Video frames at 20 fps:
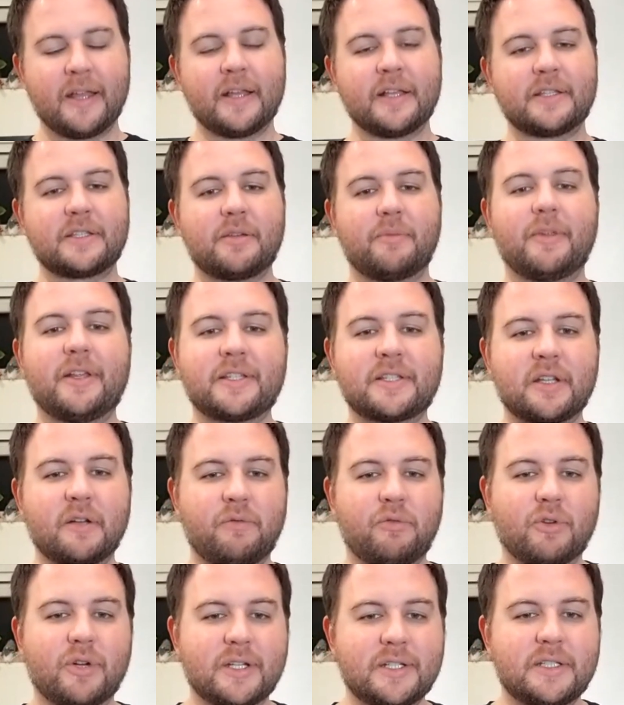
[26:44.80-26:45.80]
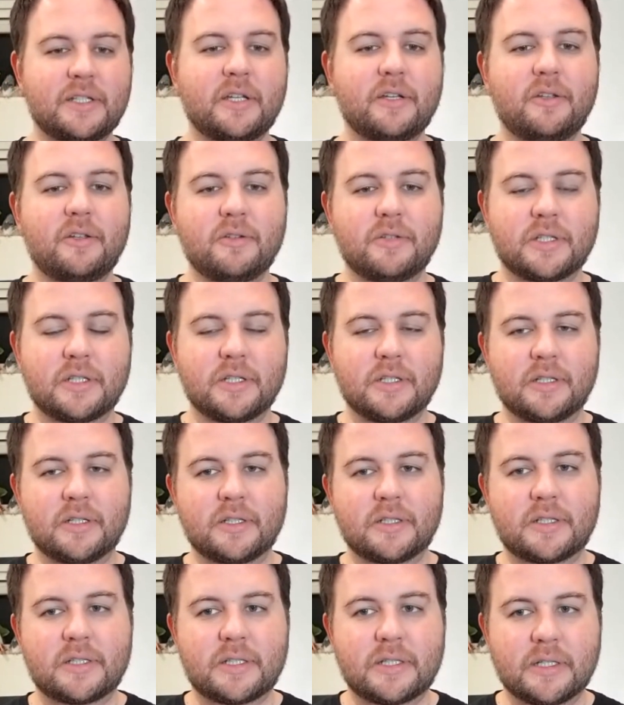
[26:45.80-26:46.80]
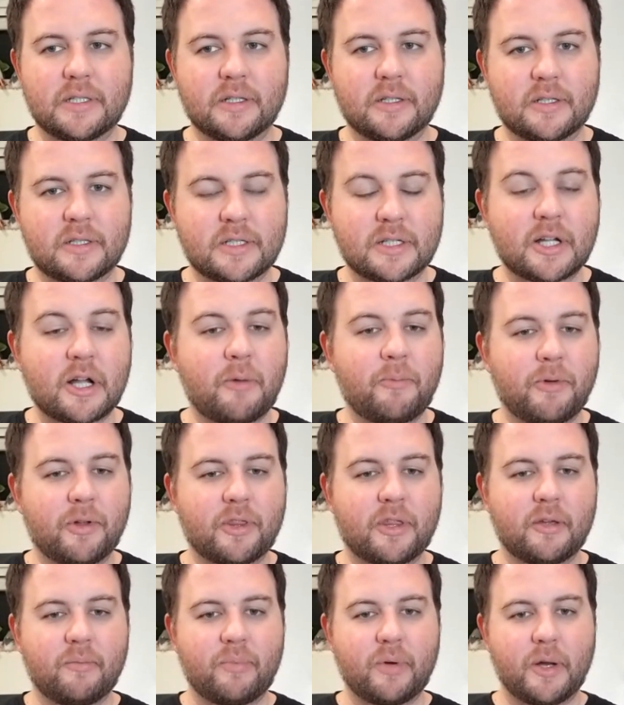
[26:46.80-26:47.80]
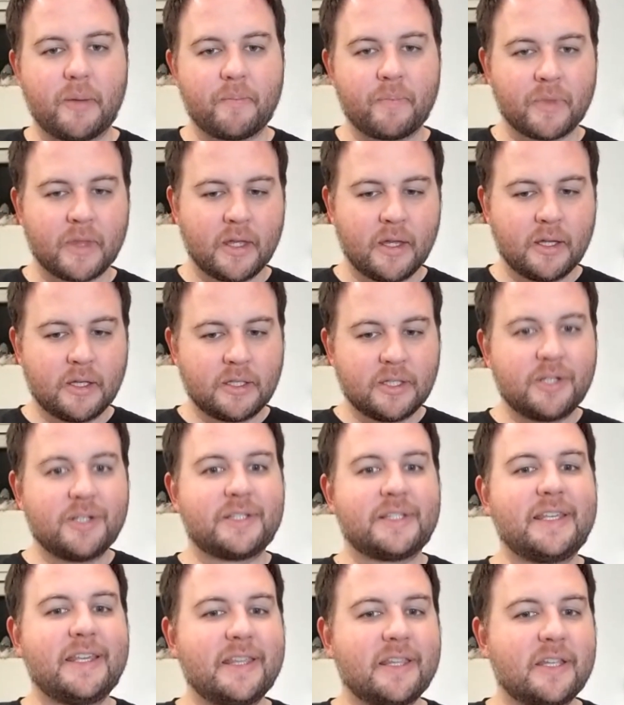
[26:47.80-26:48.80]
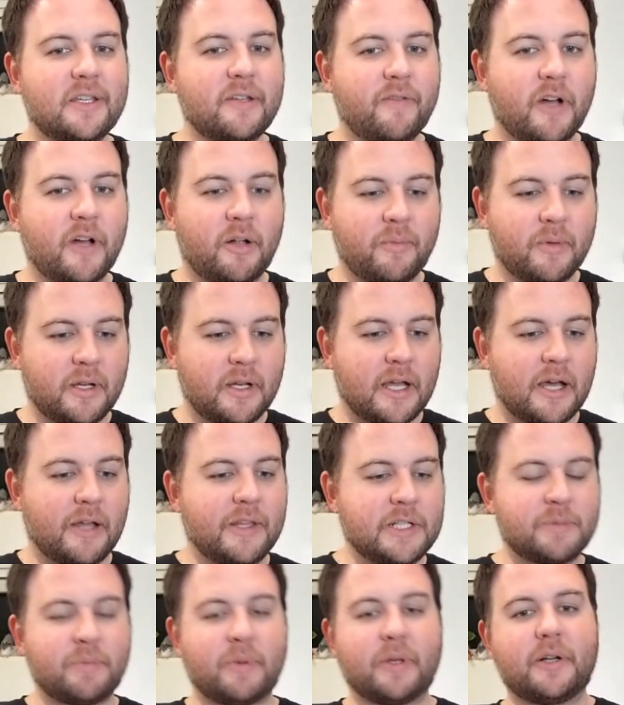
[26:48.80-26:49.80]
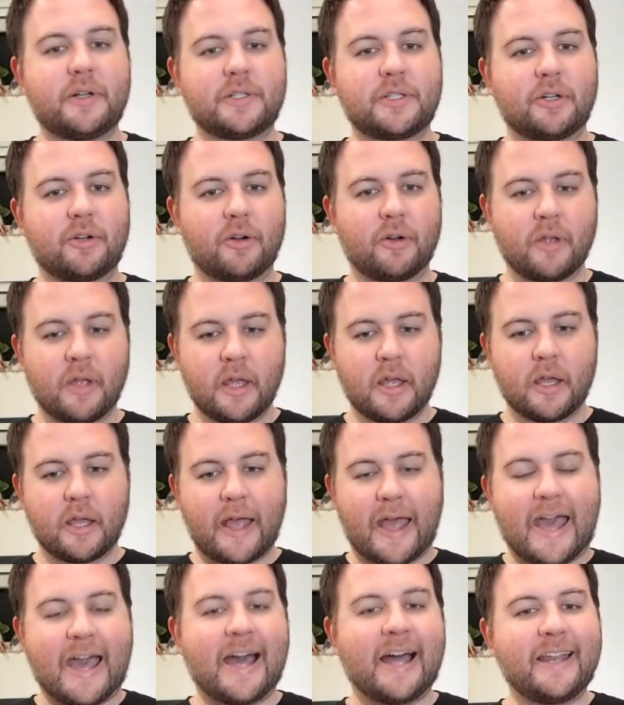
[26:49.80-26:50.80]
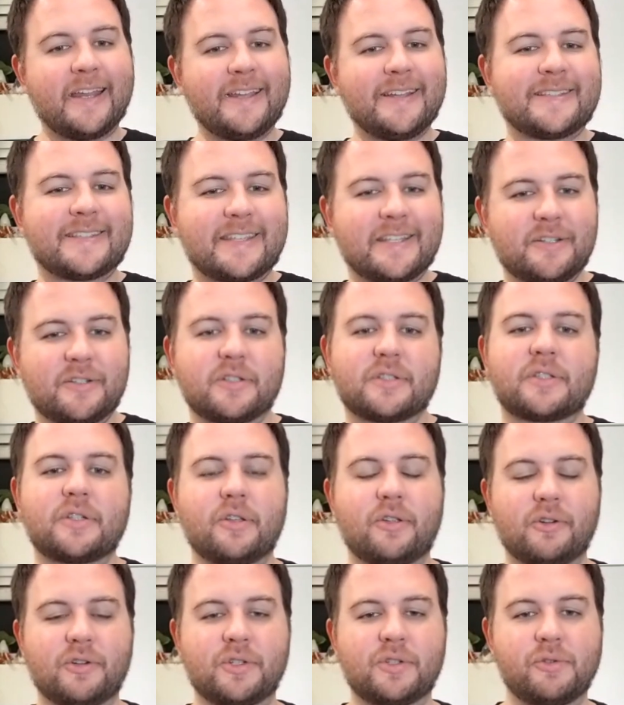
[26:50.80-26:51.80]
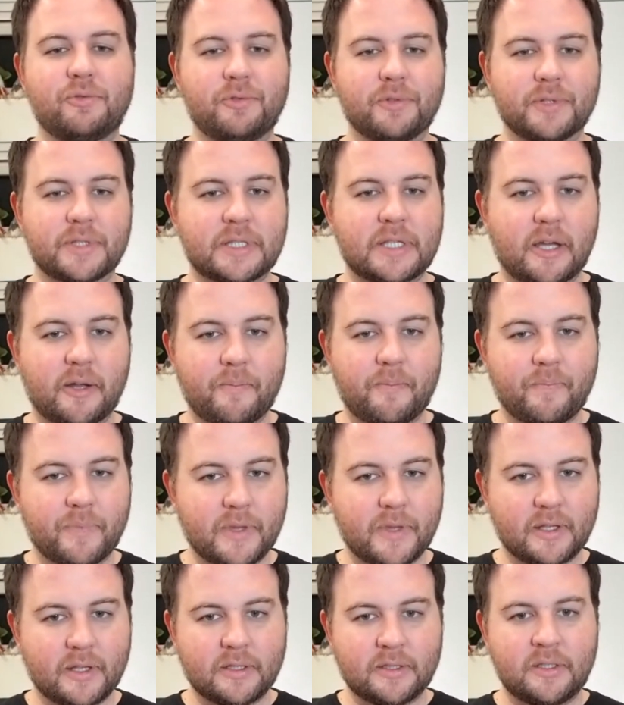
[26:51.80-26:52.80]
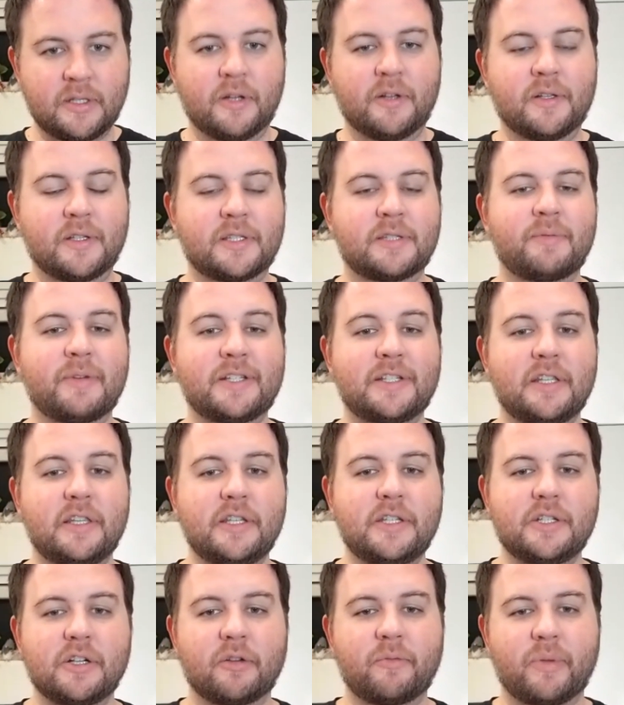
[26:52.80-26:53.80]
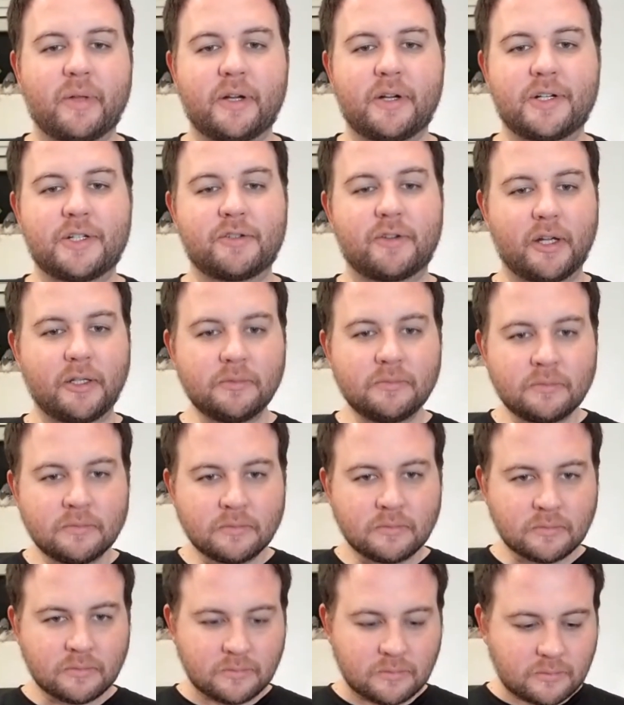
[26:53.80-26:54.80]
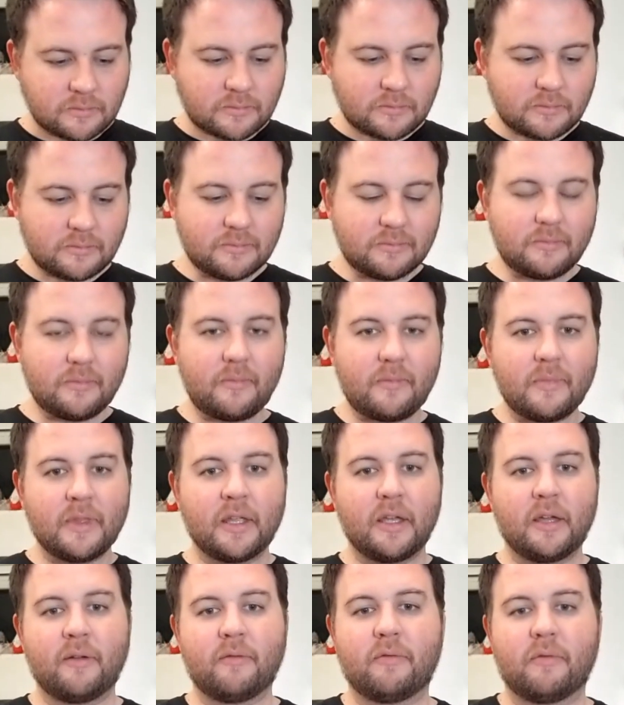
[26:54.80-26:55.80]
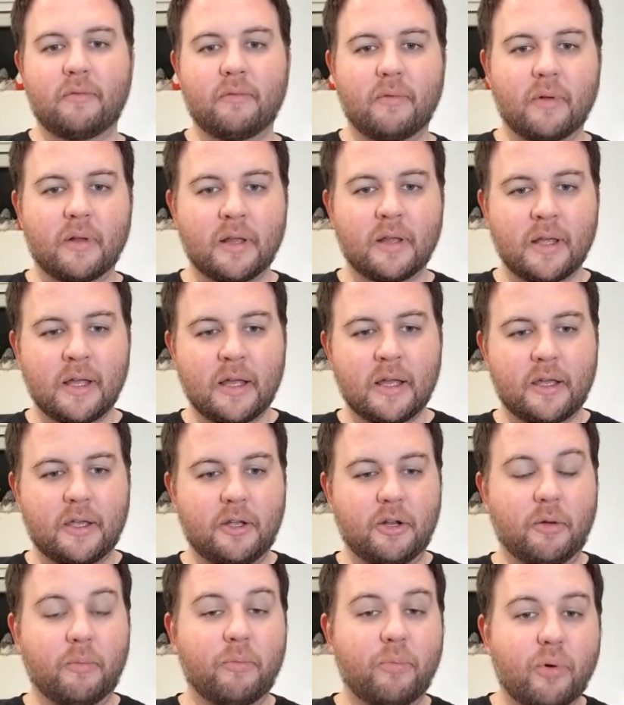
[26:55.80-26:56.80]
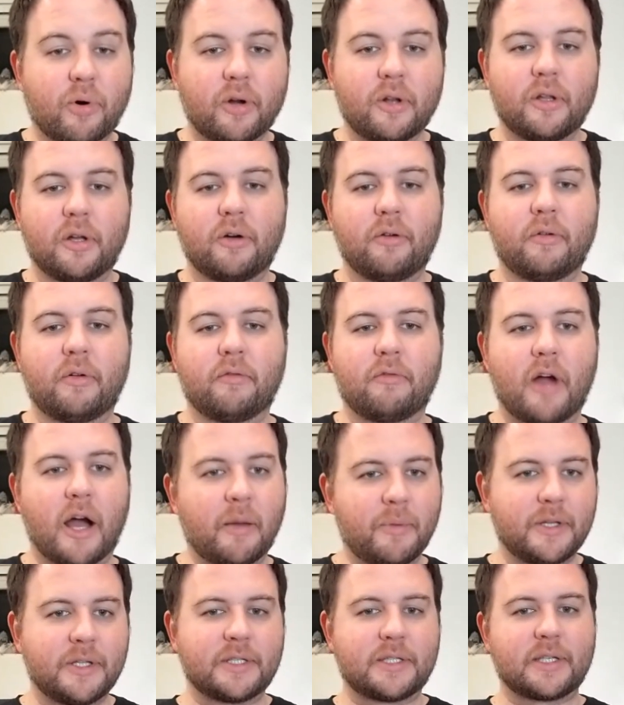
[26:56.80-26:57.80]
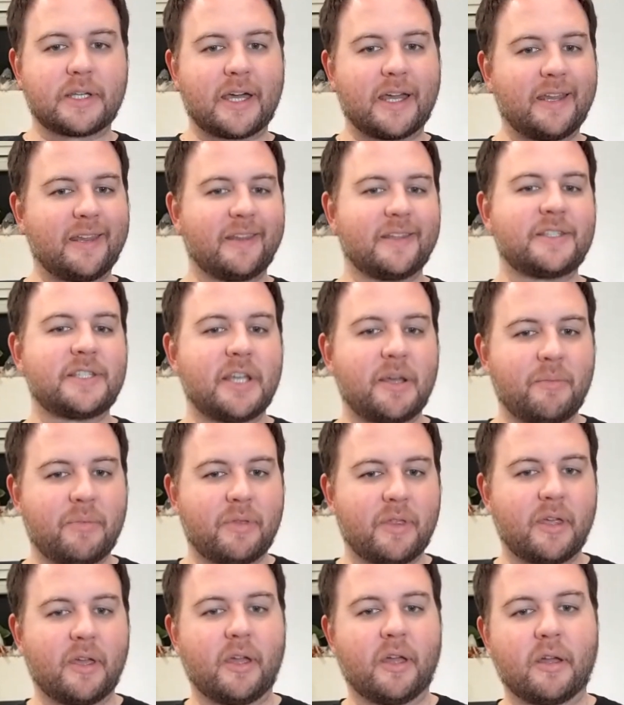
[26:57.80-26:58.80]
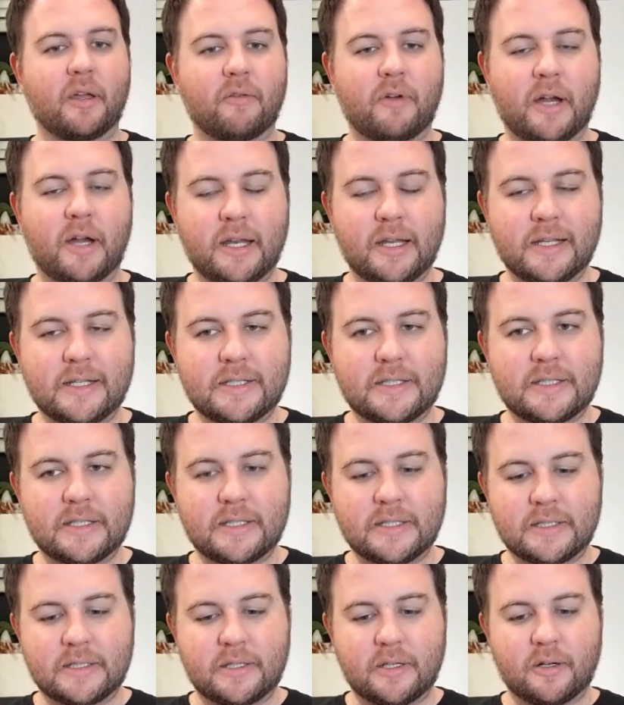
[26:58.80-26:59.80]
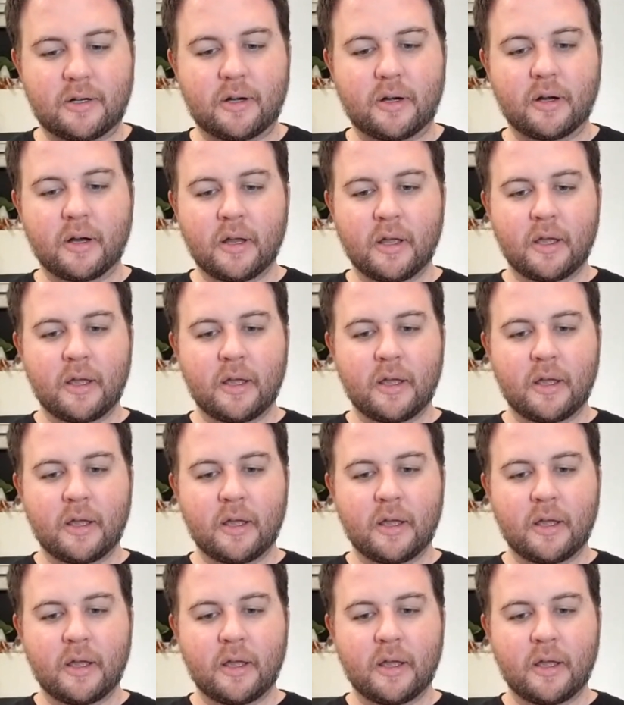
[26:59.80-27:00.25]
some of that stuff will continue to to to come with him. But you're seeing the development and how these players are adding skills to their tool set. You know, especially these young players, right? And you know, Bordeleau and Robins, kind of the same thing, right? Is is there,